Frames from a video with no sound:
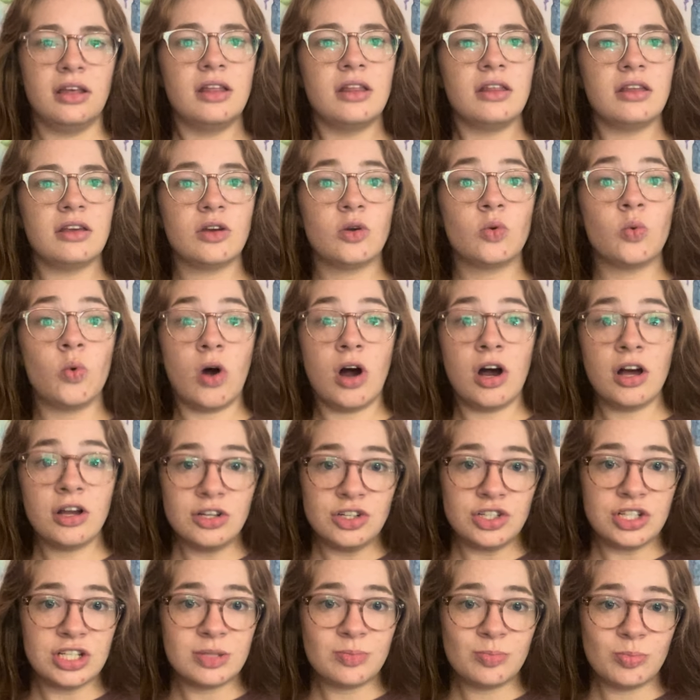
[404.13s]
The
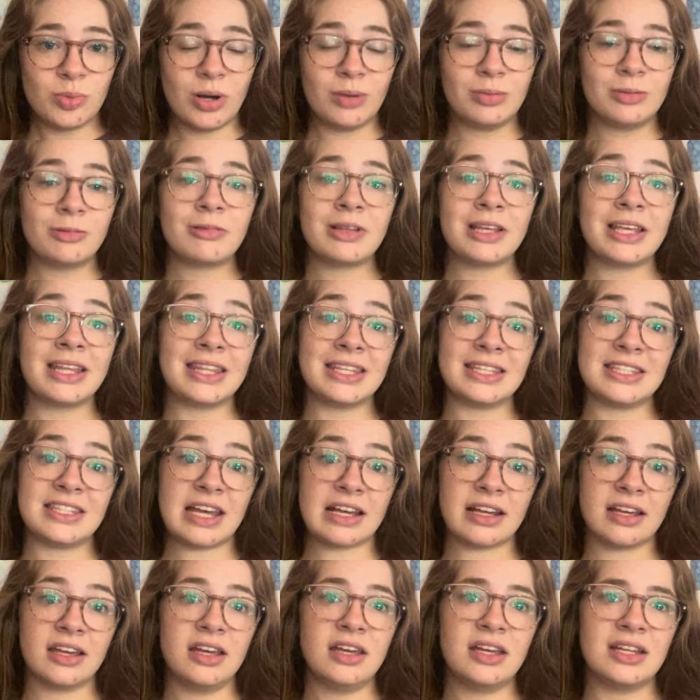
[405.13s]
gouache is probably the
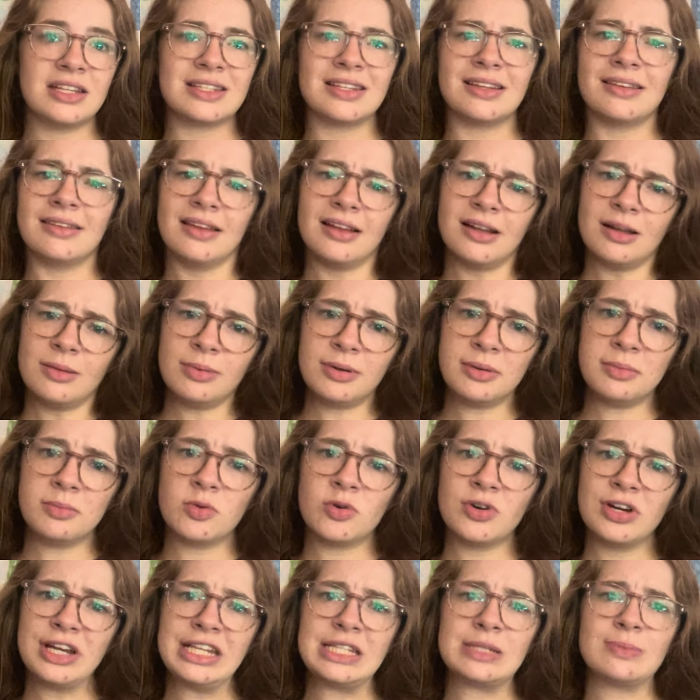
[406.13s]
second. It's a little bit
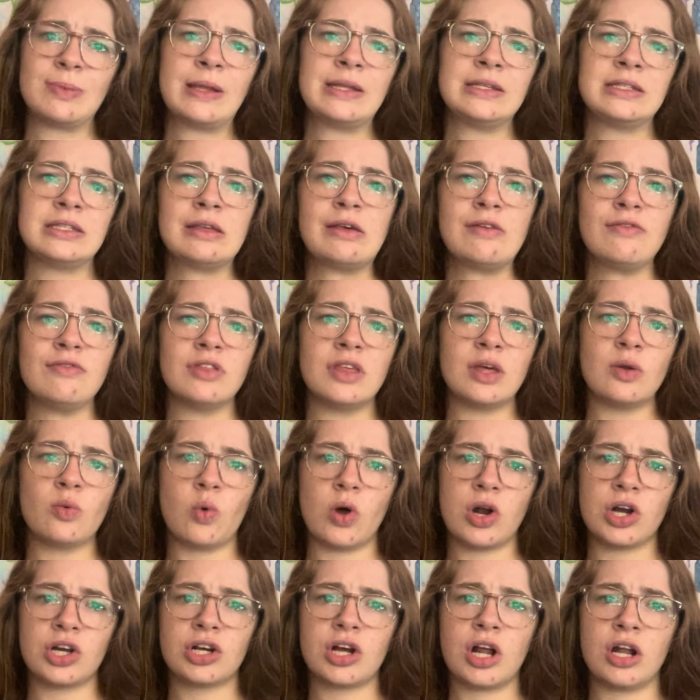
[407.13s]
more expensive than
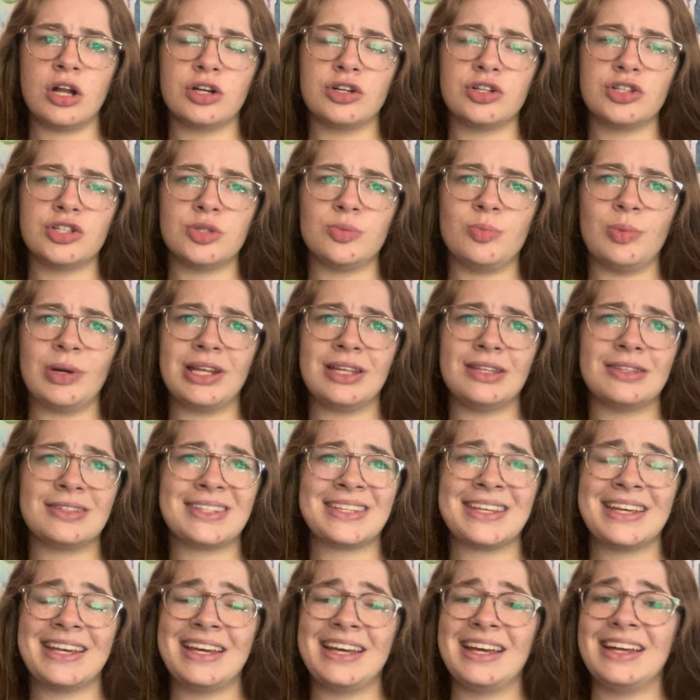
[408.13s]
watercolors, but it's
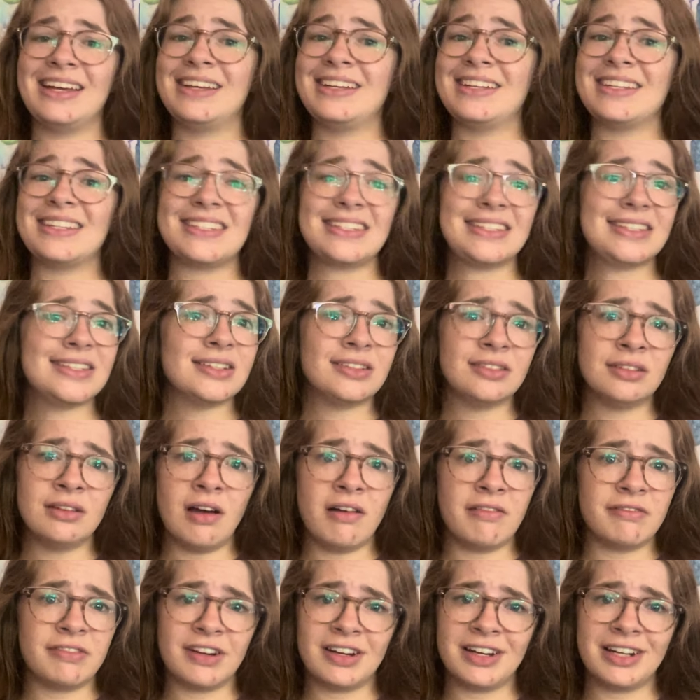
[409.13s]
still
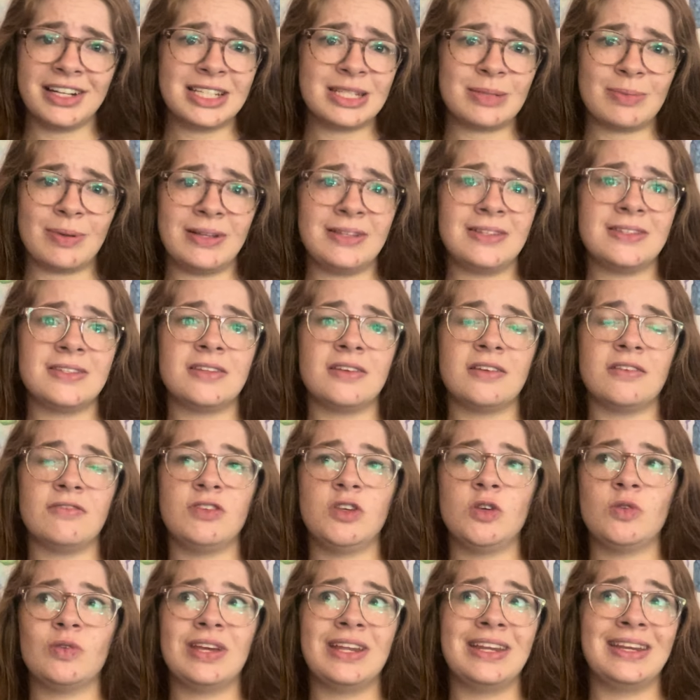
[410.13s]
not very expensive.
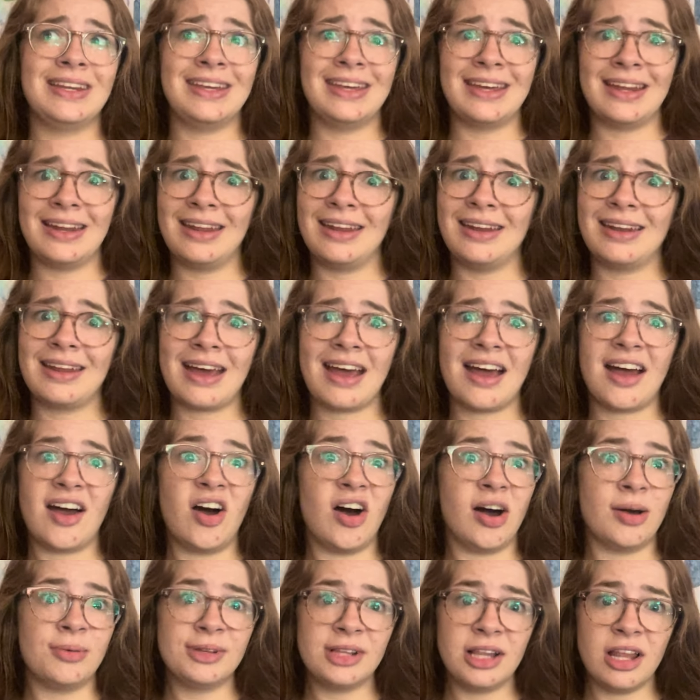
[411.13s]
You can get it at
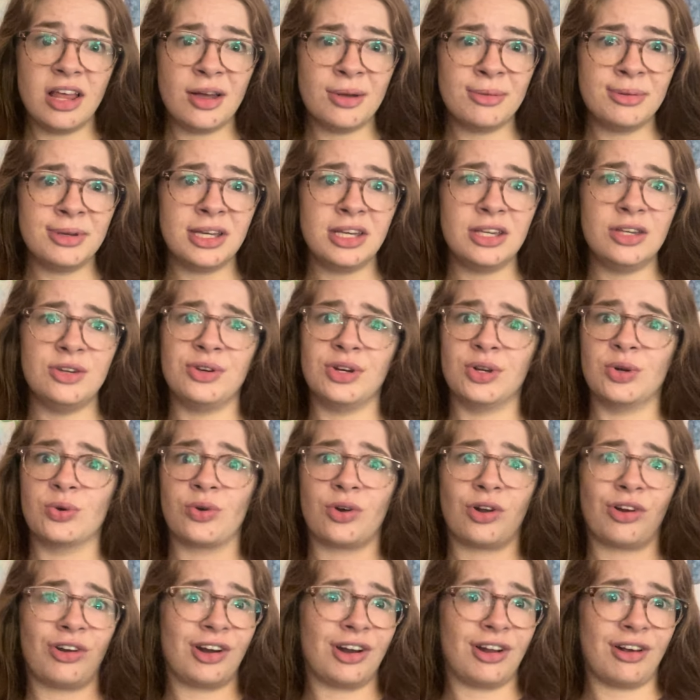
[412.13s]
Hobby Lobby. You can
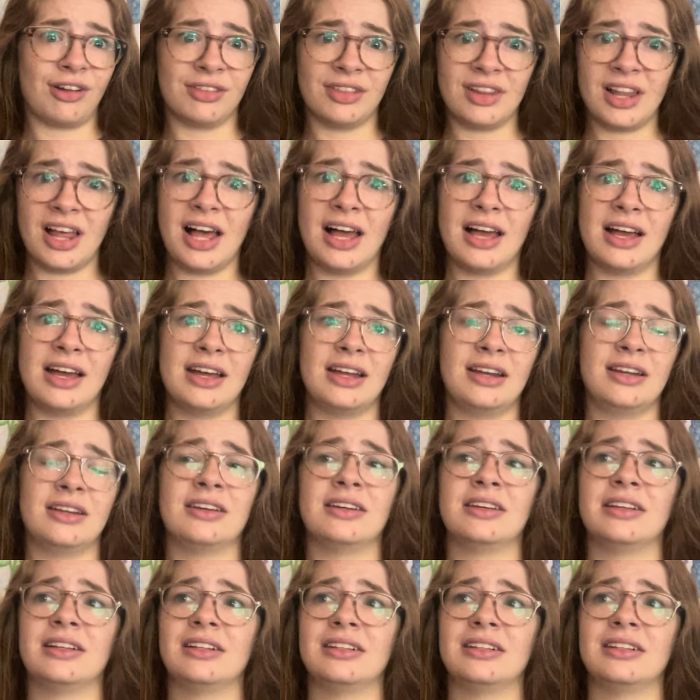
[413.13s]
order it online.